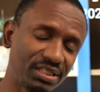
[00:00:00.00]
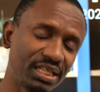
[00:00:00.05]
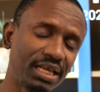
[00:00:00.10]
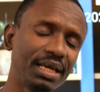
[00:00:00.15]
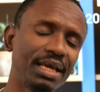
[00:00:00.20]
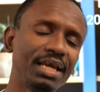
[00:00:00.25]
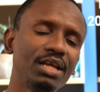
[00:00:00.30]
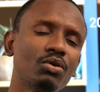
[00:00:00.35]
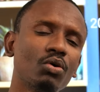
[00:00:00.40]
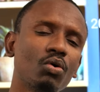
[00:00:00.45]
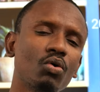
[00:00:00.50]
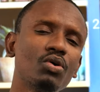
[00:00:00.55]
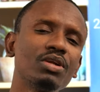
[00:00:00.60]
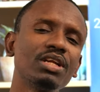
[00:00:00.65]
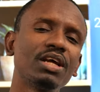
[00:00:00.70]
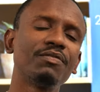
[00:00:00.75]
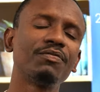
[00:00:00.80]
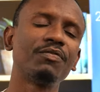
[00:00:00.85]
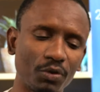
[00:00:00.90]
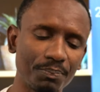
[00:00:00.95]
see, in
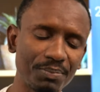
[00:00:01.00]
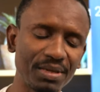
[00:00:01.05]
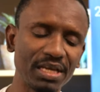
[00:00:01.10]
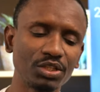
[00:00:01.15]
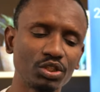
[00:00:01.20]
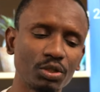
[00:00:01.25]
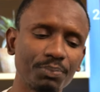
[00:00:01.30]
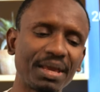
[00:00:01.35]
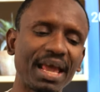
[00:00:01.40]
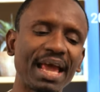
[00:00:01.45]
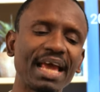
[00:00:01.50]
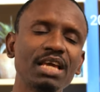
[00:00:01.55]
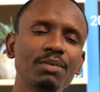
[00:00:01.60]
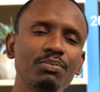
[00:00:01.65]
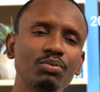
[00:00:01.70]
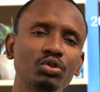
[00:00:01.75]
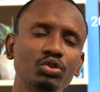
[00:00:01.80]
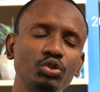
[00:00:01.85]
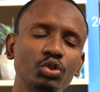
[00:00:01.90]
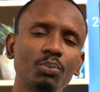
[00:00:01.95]
order for me to be
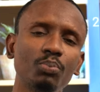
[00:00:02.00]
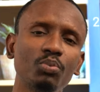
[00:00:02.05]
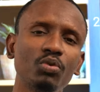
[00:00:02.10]
able to